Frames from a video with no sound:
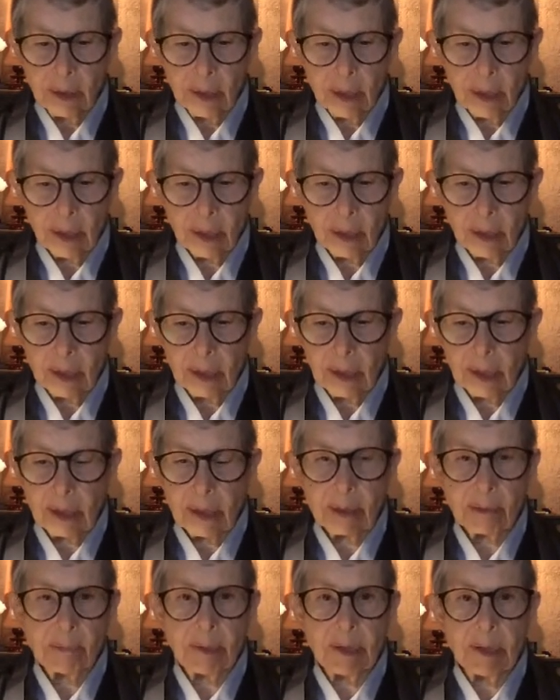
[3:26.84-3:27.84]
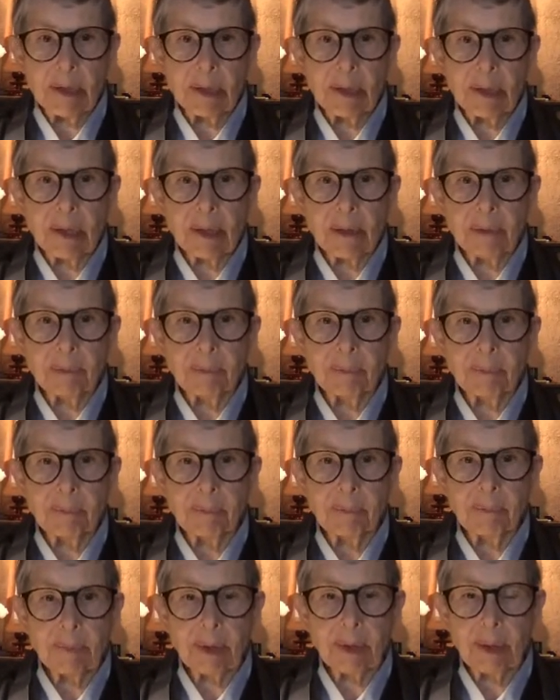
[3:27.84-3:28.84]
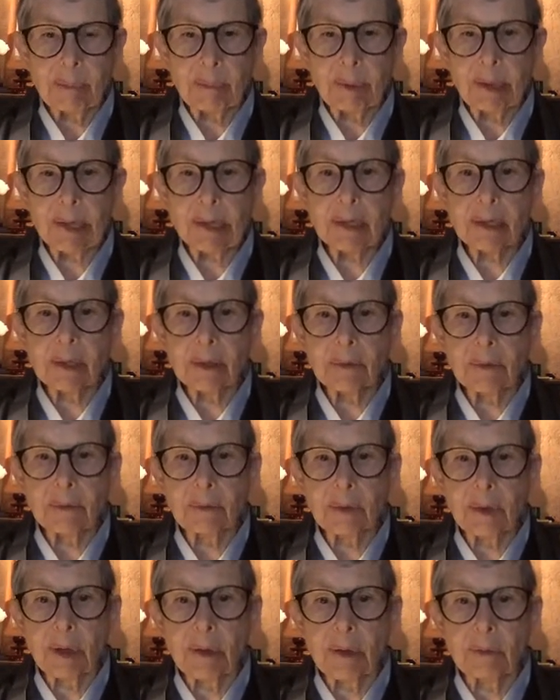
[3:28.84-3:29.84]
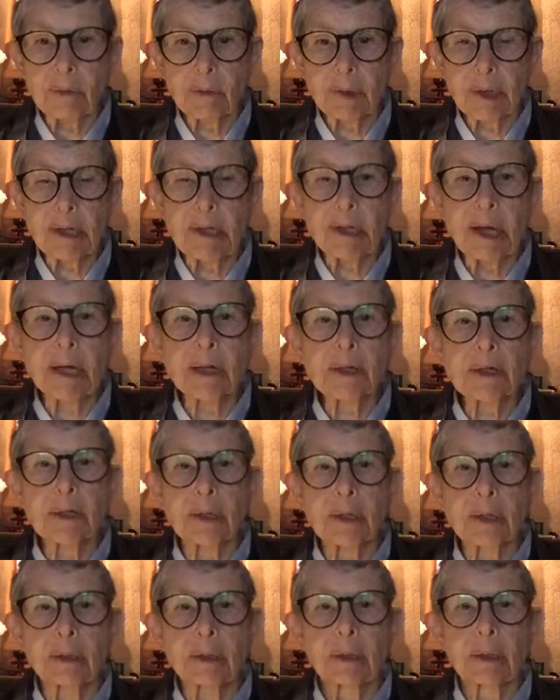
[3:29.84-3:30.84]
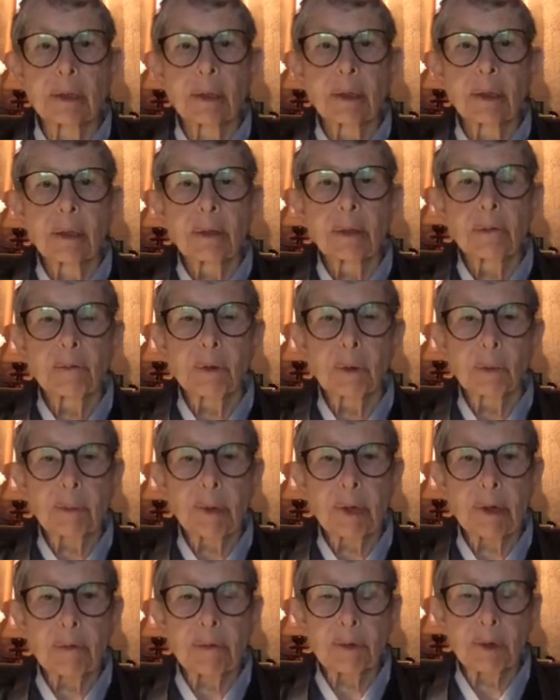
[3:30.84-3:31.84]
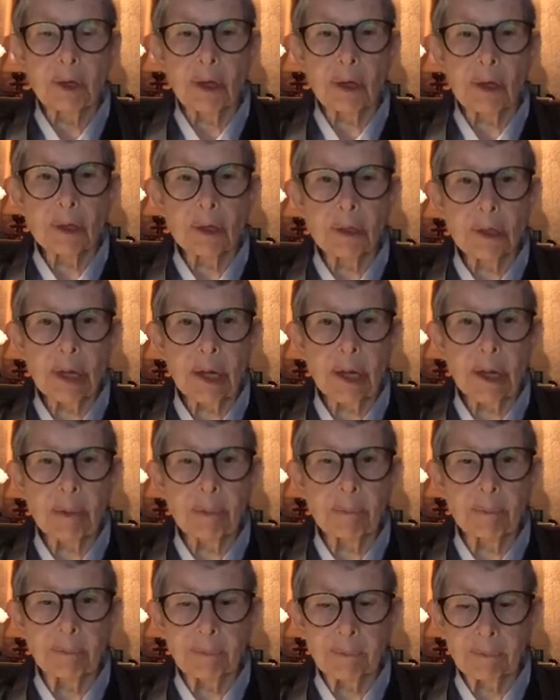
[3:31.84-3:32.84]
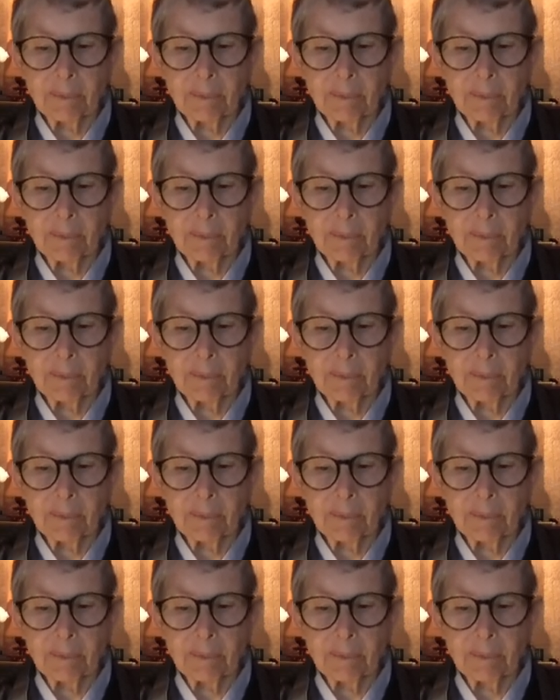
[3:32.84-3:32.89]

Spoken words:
It had been a place of great tension for me for a long time.